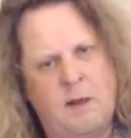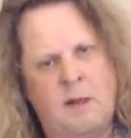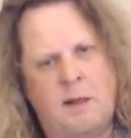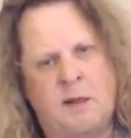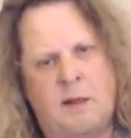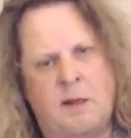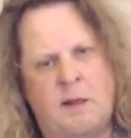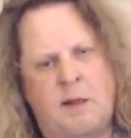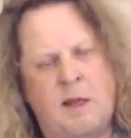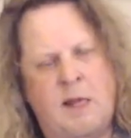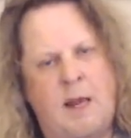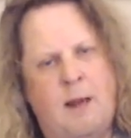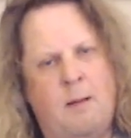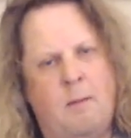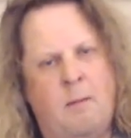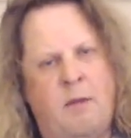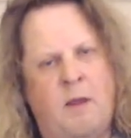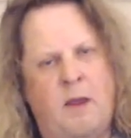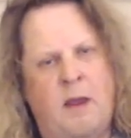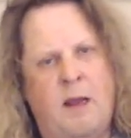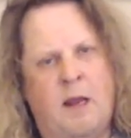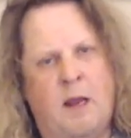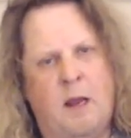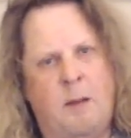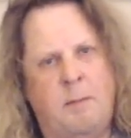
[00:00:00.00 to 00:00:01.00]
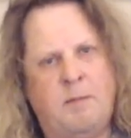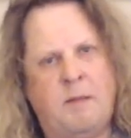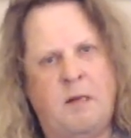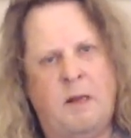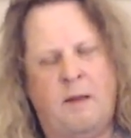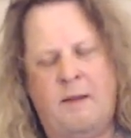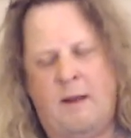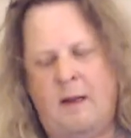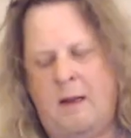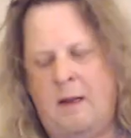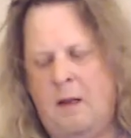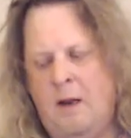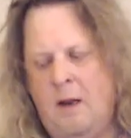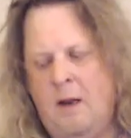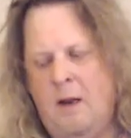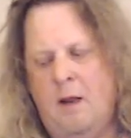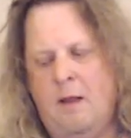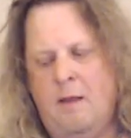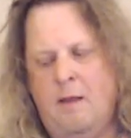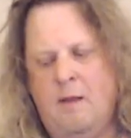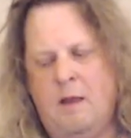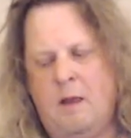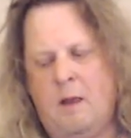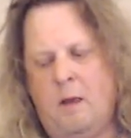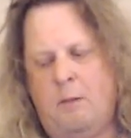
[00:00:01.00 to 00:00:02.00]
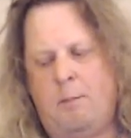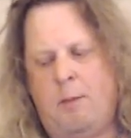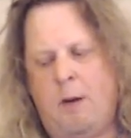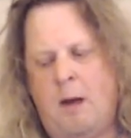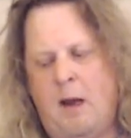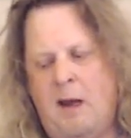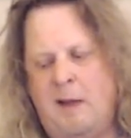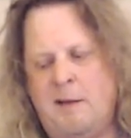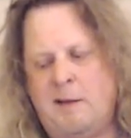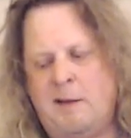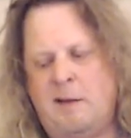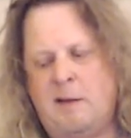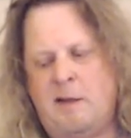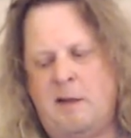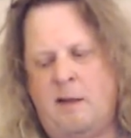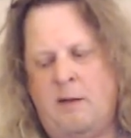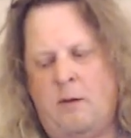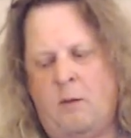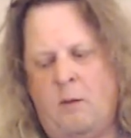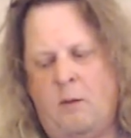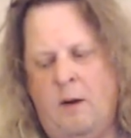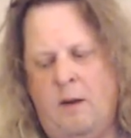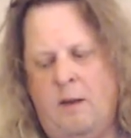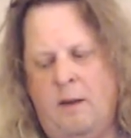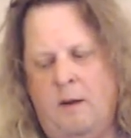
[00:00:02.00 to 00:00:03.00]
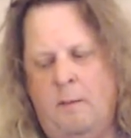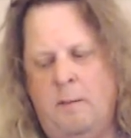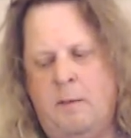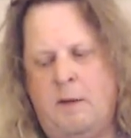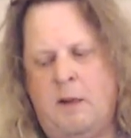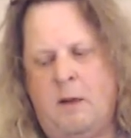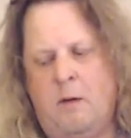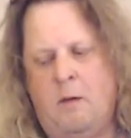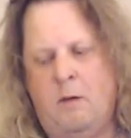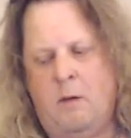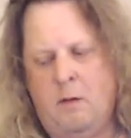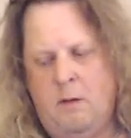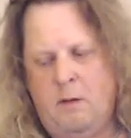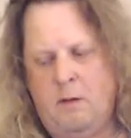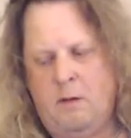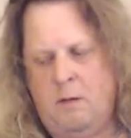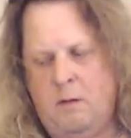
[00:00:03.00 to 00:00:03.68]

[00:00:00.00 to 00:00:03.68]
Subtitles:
It's the same thing up till then. Little pauses in the rhythm. So